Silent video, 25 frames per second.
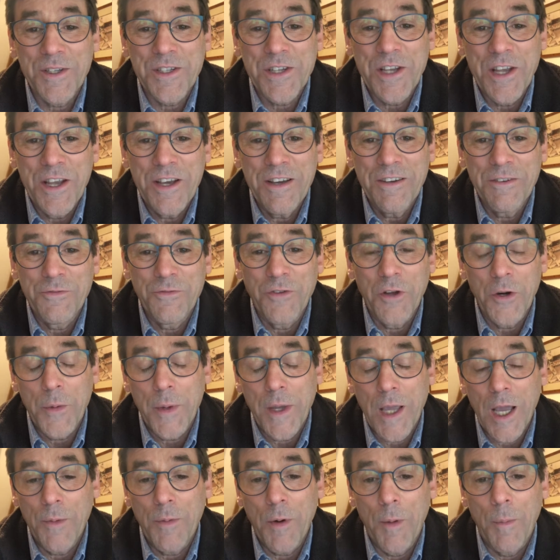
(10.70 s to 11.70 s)
here,
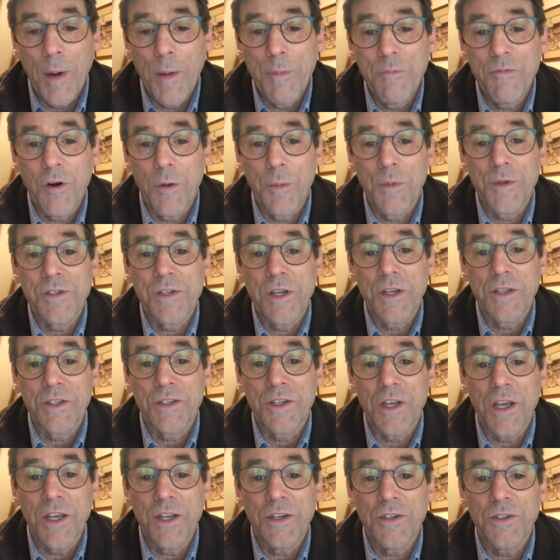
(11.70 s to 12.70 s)
following up on my promise the other
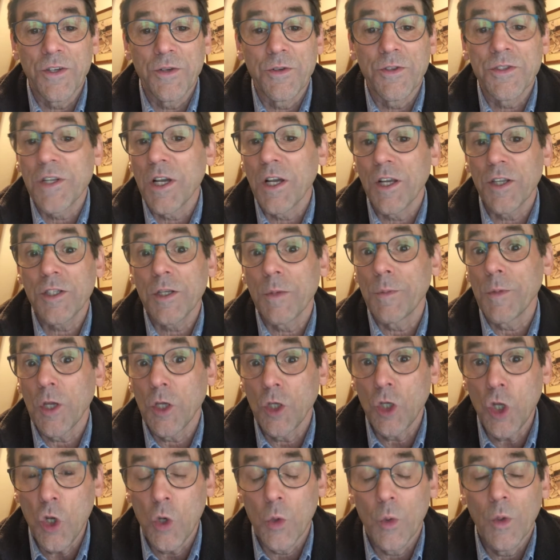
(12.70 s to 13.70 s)
day to start something
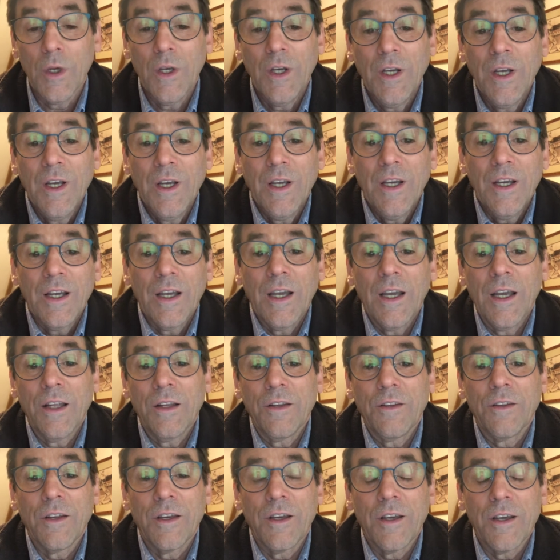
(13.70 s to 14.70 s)
new.
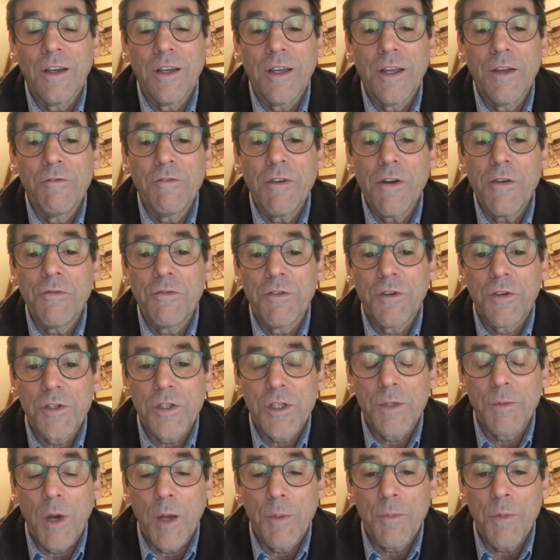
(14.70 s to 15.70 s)
And in reference
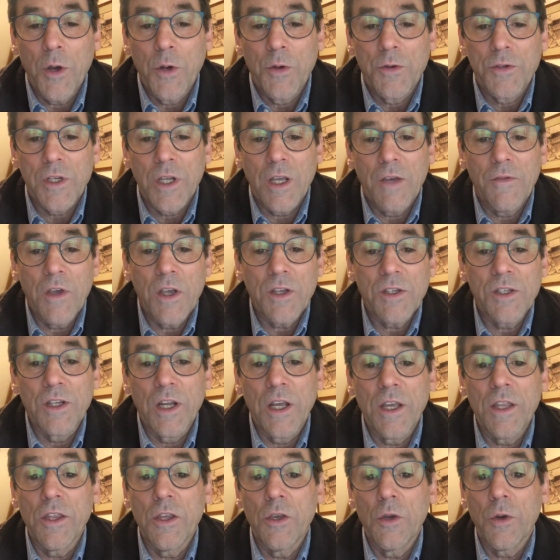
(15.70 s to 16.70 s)
to my posting of
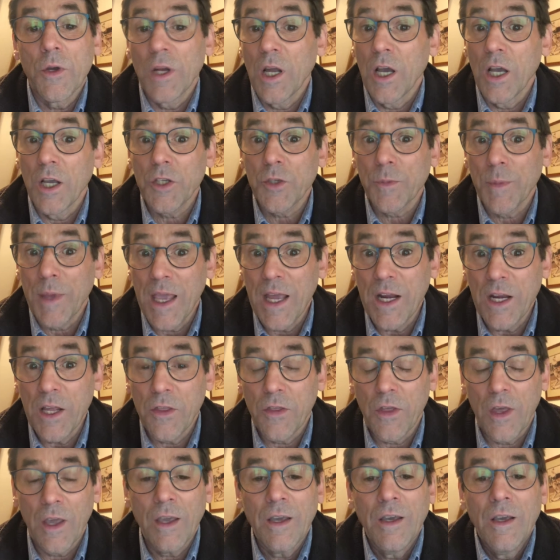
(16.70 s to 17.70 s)
yesterday that you can ask me
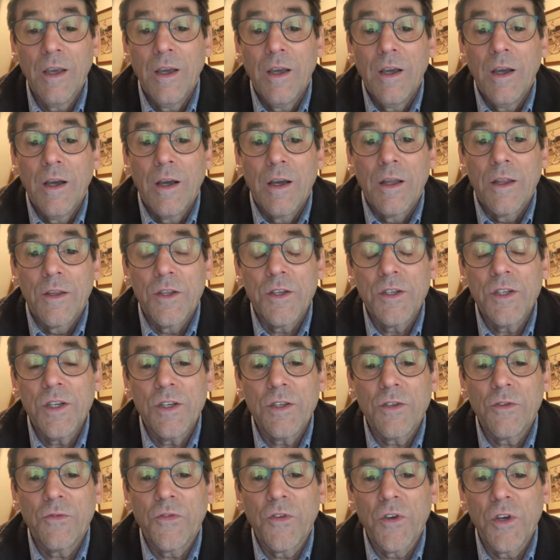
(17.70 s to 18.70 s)
anything, this is
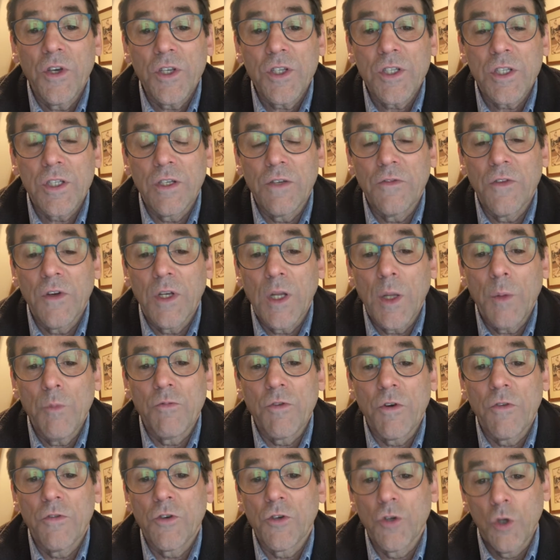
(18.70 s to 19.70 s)
the first of a
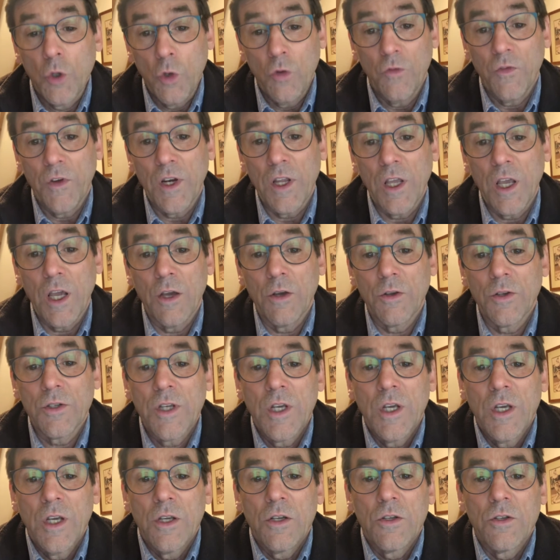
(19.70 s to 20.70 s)
number of short videos
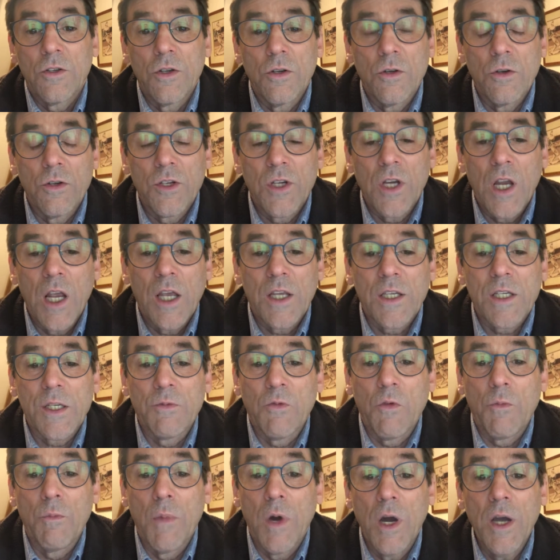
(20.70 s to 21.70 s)
to share some
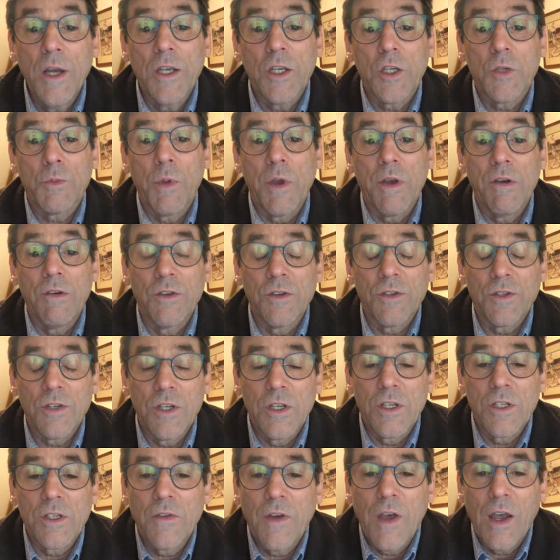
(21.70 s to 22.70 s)
of my
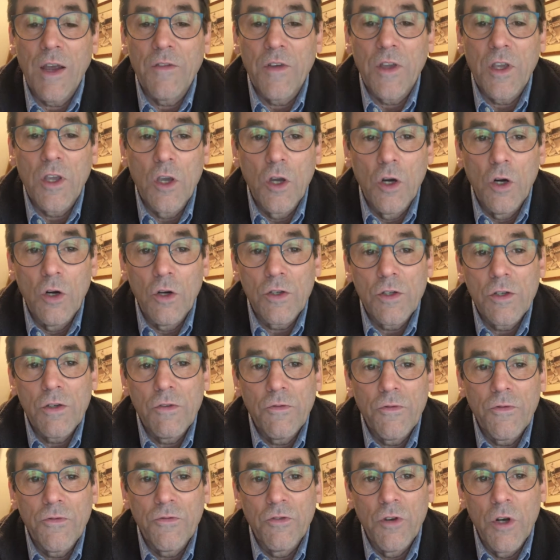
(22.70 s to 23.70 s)
experiences of having got
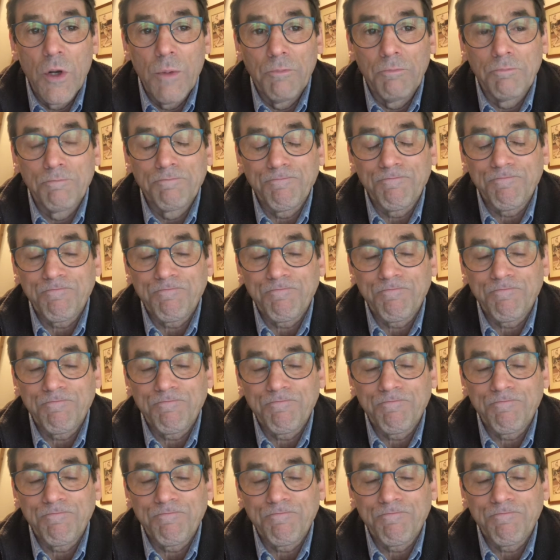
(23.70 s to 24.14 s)
from,